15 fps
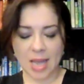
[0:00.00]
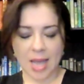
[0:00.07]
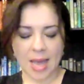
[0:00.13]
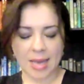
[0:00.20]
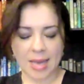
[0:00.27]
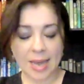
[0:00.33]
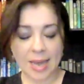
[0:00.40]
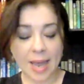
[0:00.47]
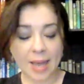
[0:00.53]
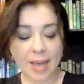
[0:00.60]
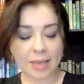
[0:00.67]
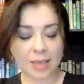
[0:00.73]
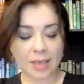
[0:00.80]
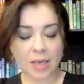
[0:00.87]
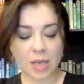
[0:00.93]
And
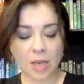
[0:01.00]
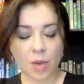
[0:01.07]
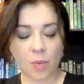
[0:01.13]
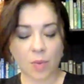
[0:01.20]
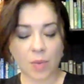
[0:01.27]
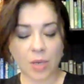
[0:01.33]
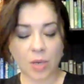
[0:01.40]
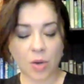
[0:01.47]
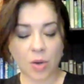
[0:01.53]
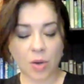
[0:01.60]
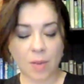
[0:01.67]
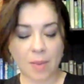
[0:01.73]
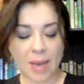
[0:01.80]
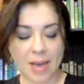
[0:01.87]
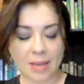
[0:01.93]
then we go
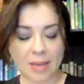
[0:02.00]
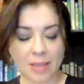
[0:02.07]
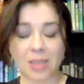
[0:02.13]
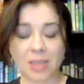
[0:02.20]
about it.